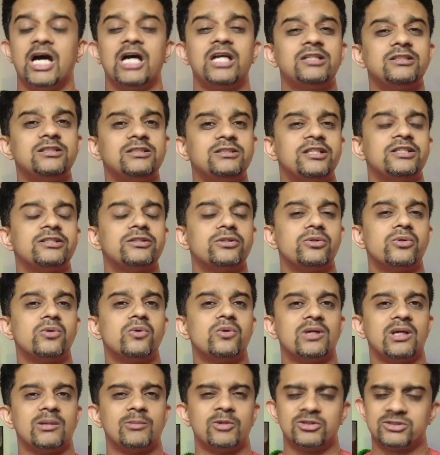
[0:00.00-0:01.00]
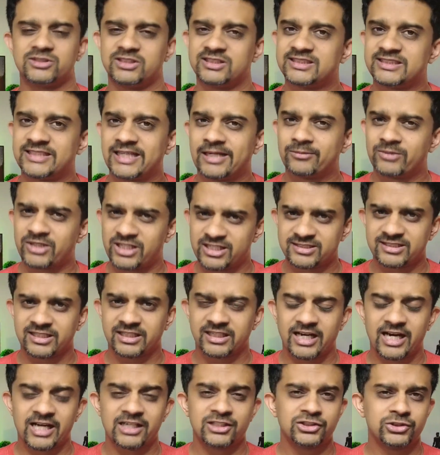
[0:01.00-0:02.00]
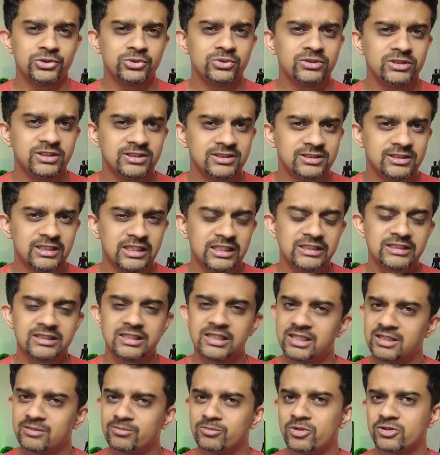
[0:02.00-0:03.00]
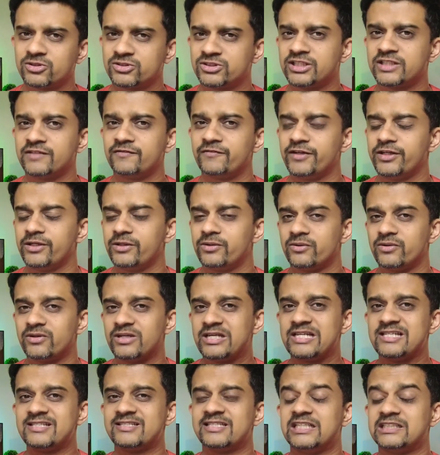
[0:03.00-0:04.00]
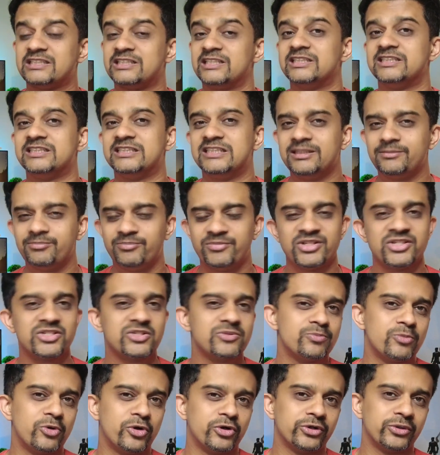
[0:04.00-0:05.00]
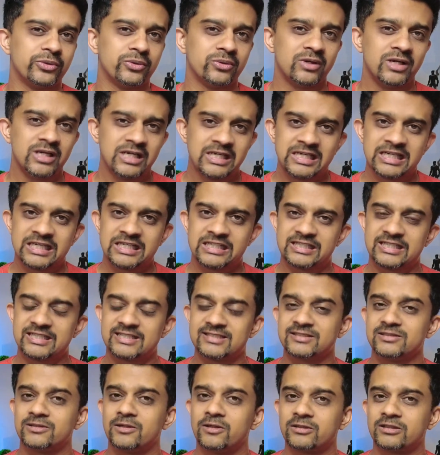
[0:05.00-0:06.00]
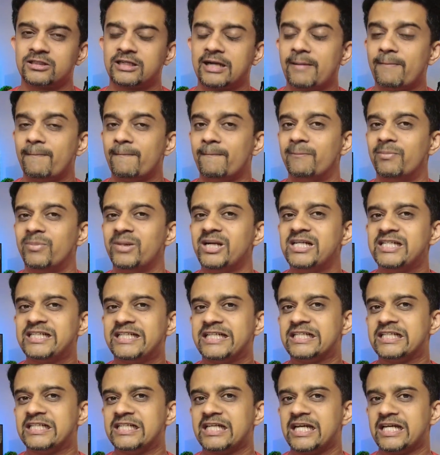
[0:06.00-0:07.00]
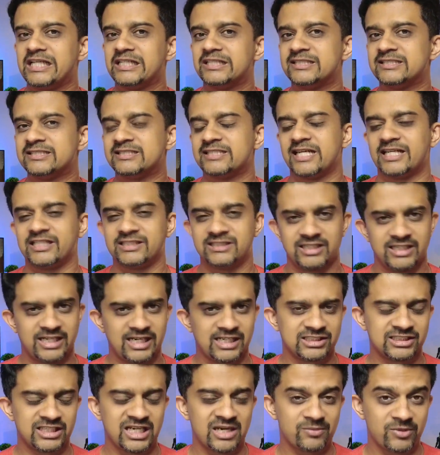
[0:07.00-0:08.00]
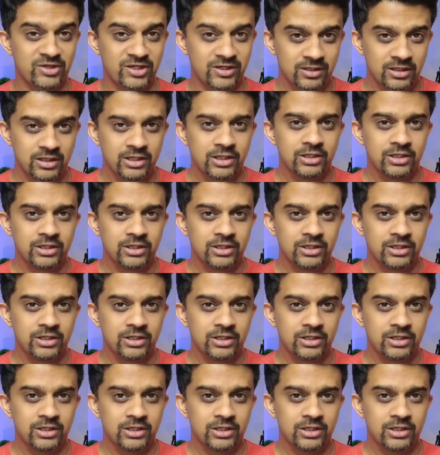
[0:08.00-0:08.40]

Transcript: Another thing to note about this camera is that I had shown this in the unboxing video is that the GPS module does not come built in inside the dash camera.